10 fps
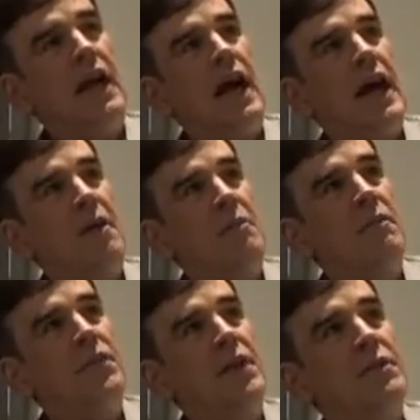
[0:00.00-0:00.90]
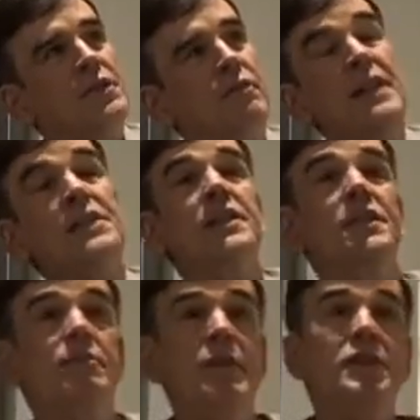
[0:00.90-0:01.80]
there is great
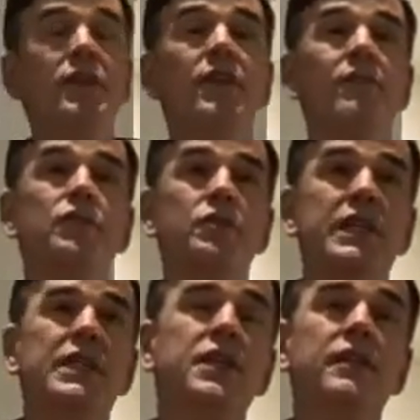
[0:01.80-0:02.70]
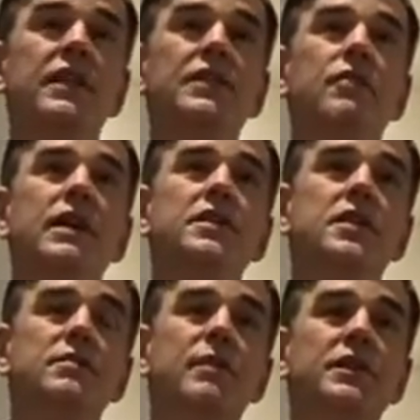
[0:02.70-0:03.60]
suspicion of tradition, there's great
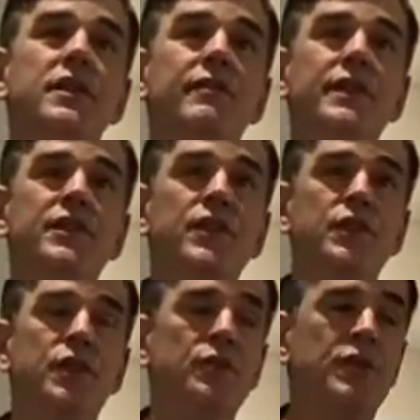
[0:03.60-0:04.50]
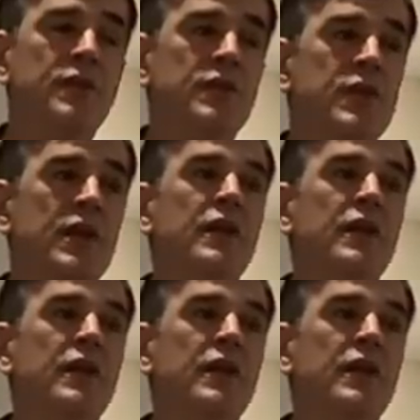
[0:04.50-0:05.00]
suspicion of institutions,